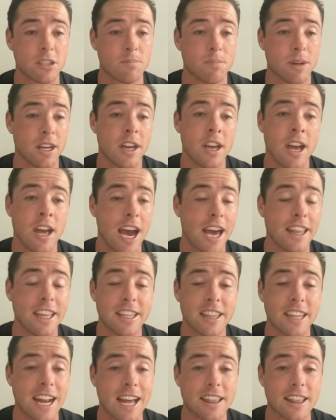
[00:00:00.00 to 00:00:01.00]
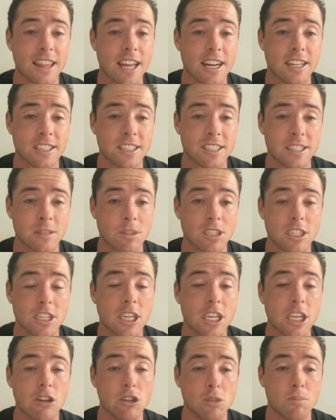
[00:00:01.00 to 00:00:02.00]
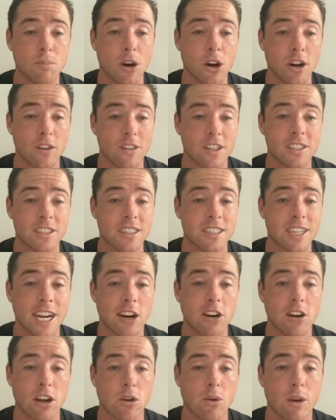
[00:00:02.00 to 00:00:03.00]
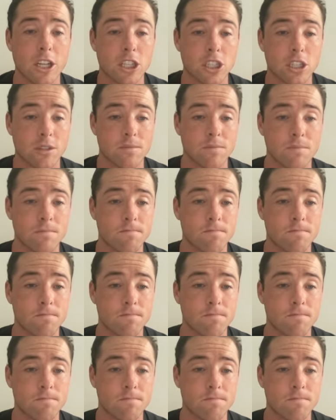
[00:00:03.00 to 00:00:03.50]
But I think that athleticism is a huge part of this entire equation.